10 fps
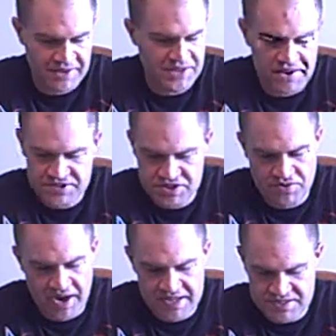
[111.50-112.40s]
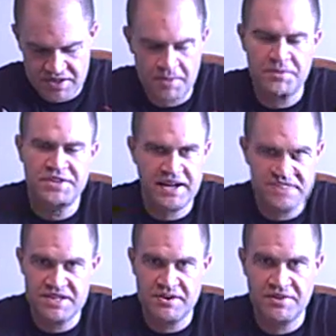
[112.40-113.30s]
I've, I've scratched a couple
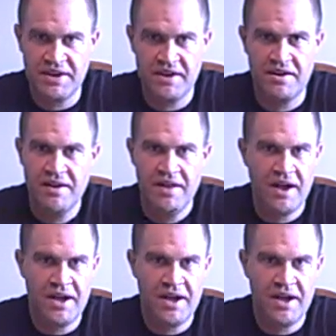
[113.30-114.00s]
tanks here and there,